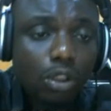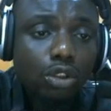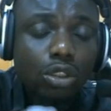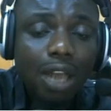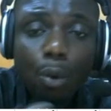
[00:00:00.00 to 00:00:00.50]

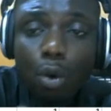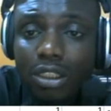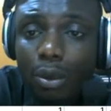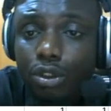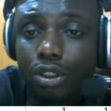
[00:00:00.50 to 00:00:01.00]
so that once
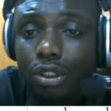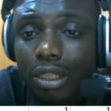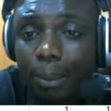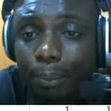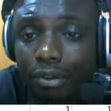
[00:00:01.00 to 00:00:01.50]
I want to
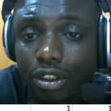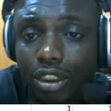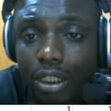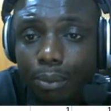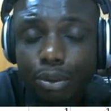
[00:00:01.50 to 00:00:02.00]
include a pivot
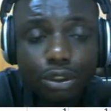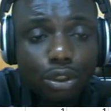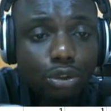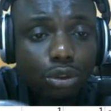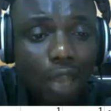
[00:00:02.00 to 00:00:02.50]
table, it's
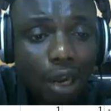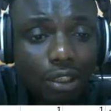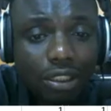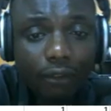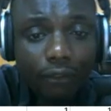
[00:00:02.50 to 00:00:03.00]
going to
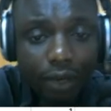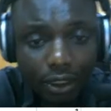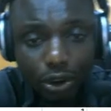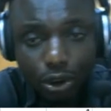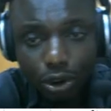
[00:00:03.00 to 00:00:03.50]
calculate the
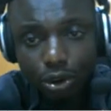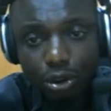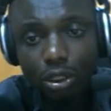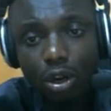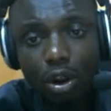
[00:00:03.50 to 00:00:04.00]
range
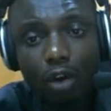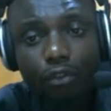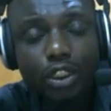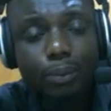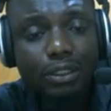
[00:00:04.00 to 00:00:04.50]

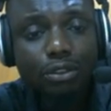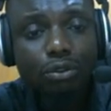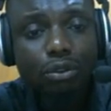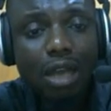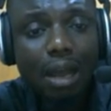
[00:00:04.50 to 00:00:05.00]
of this
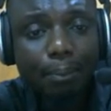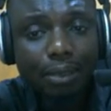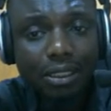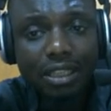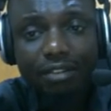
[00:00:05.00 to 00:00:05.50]
particular
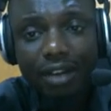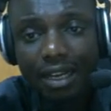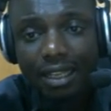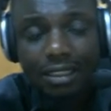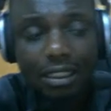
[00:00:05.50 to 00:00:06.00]
place I've
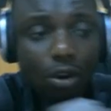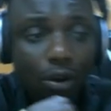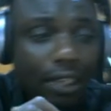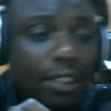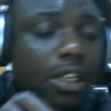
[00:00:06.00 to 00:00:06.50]
highlighted. All
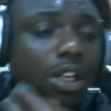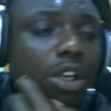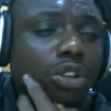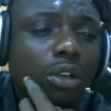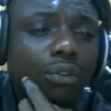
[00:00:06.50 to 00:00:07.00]
right,
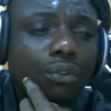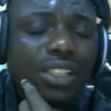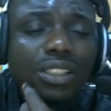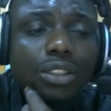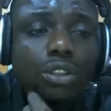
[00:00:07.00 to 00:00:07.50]
so the
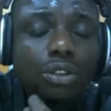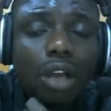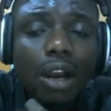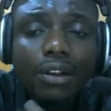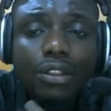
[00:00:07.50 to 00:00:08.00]
first thing
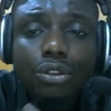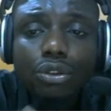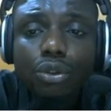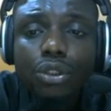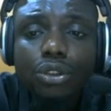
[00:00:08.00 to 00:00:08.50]
I need to
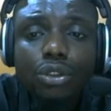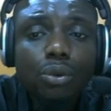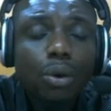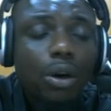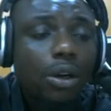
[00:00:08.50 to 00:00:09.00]
do is to
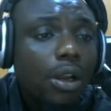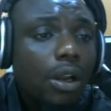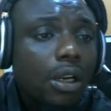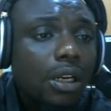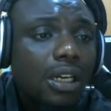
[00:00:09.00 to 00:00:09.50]
do what?
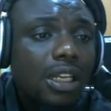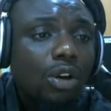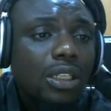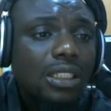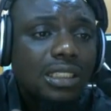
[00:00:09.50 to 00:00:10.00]
Click
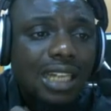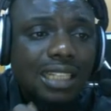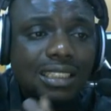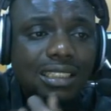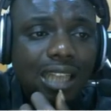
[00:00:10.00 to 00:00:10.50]
on the
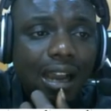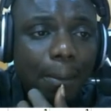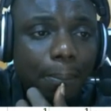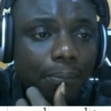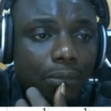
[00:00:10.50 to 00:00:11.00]
insert tab.